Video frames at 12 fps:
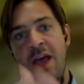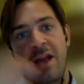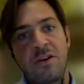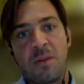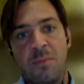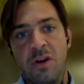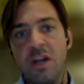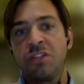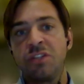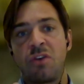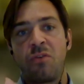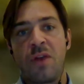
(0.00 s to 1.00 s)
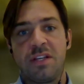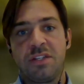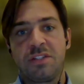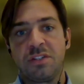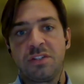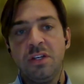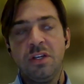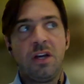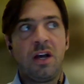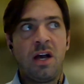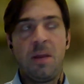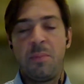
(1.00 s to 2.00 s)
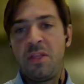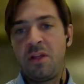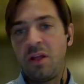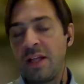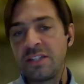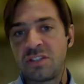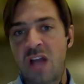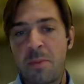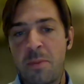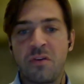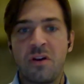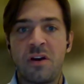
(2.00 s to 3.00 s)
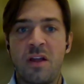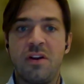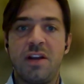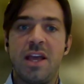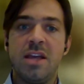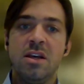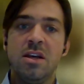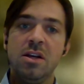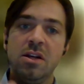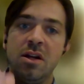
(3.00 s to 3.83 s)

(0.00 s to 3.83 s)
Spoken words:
That number is horrendous, but that's a topic for another day.